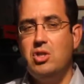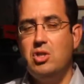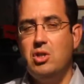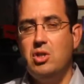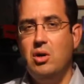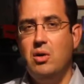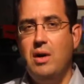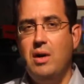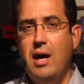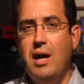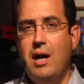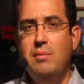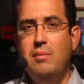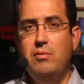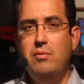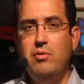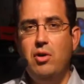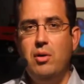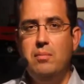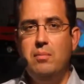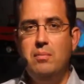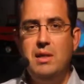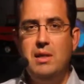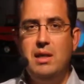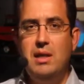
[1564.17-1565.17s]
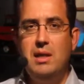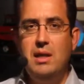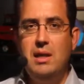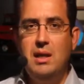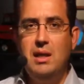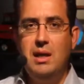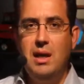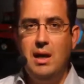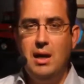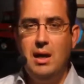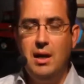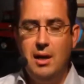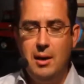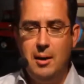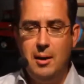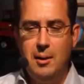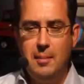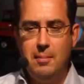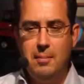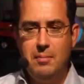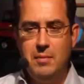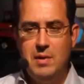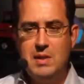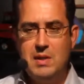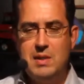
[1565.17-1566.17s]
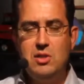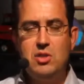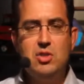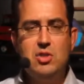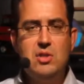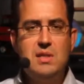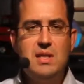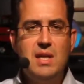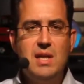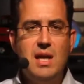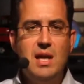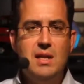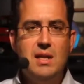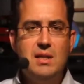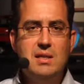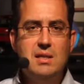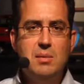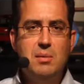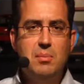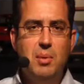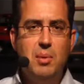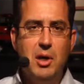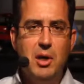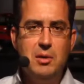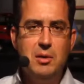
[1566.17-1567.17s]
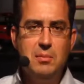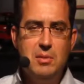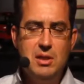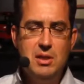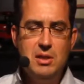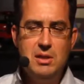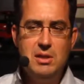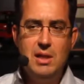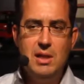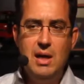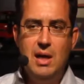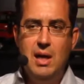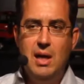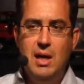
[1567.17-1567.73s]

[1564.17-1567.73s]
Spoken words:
So I'm from the decision science department,